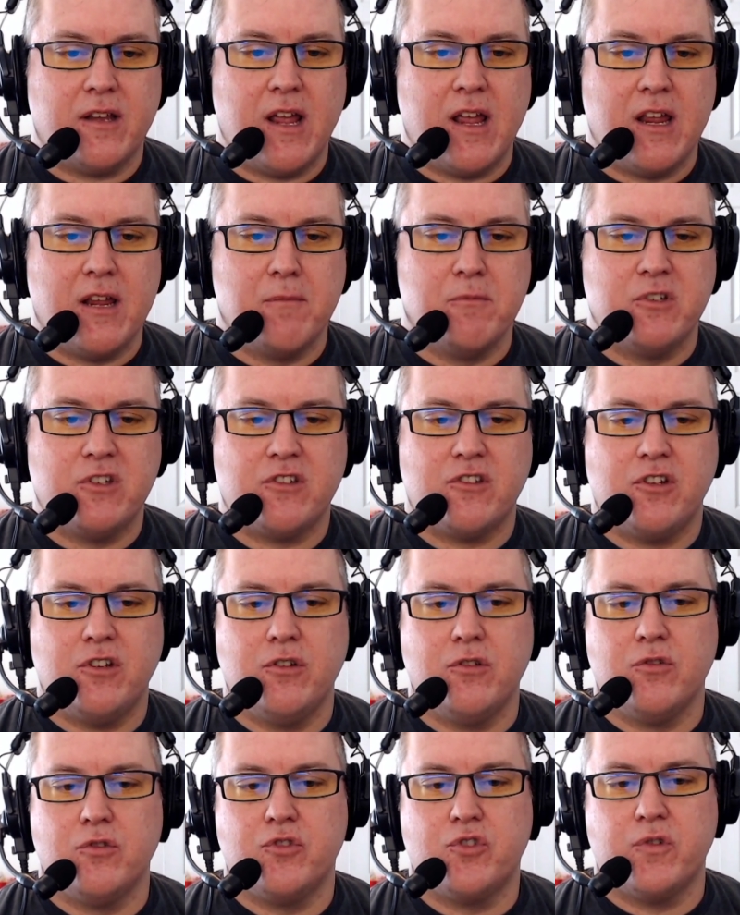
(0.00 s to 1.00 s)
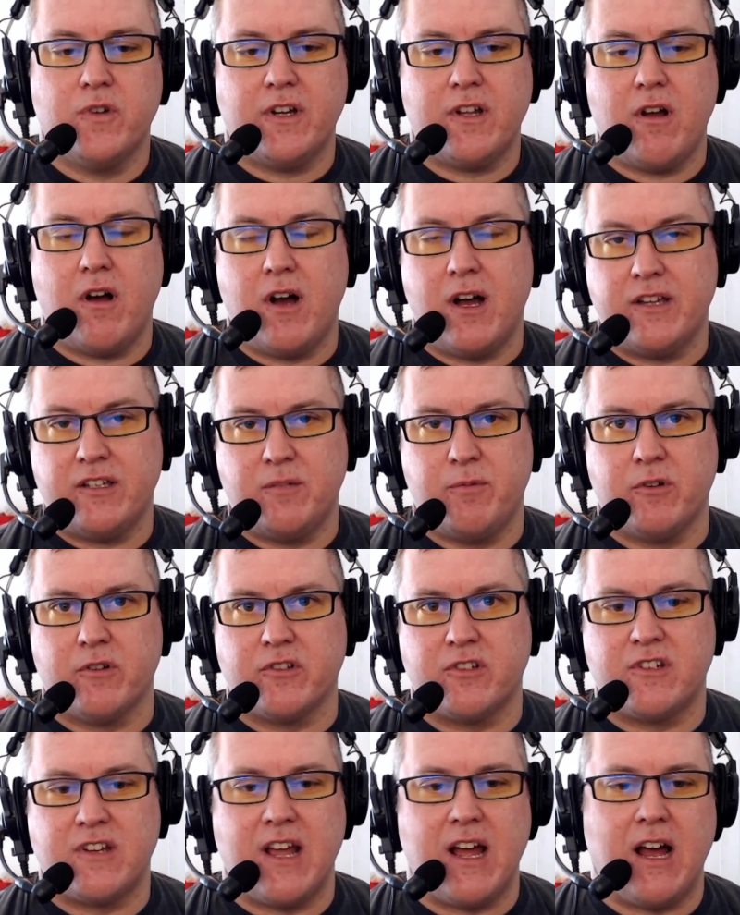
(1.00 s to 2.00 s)
Aims to Trick Hospital
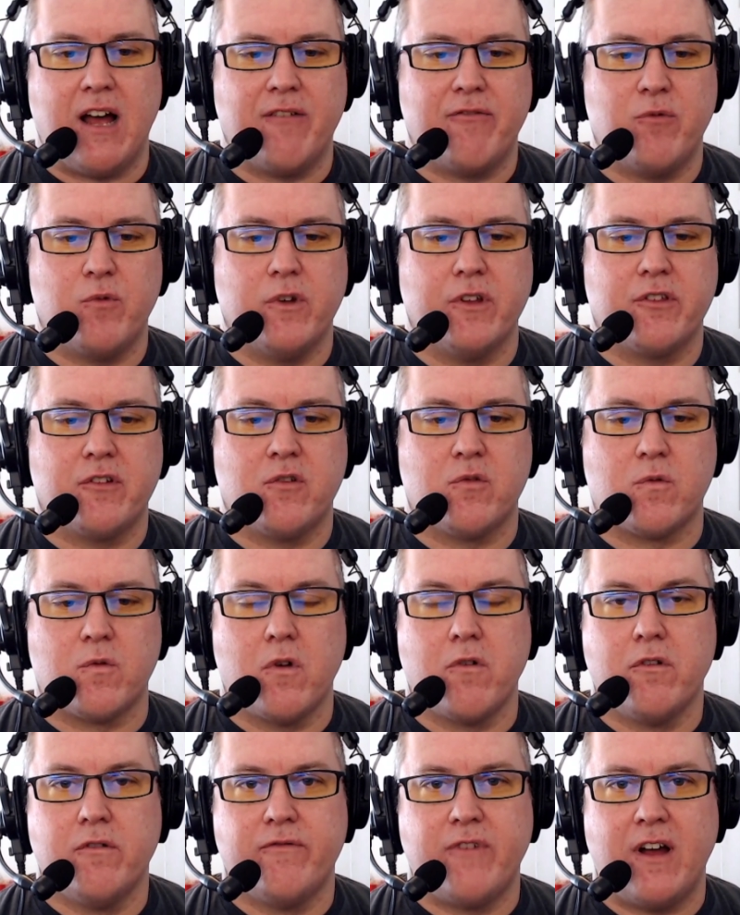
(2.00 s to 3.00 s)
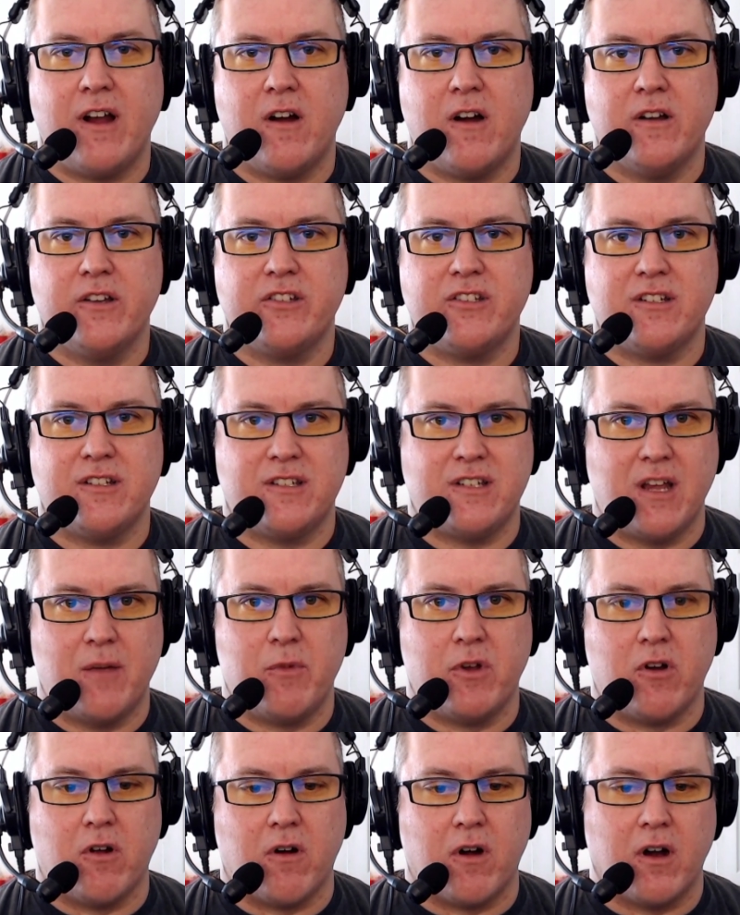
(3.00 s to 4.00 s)
Staff with Coronavirus
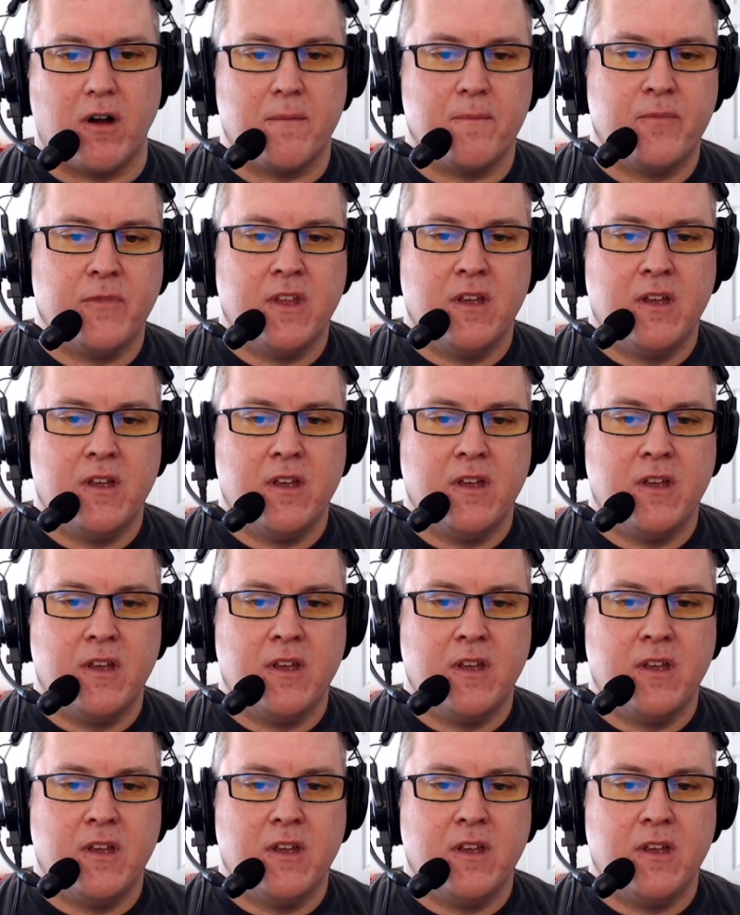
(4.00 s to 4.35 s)
Seminar."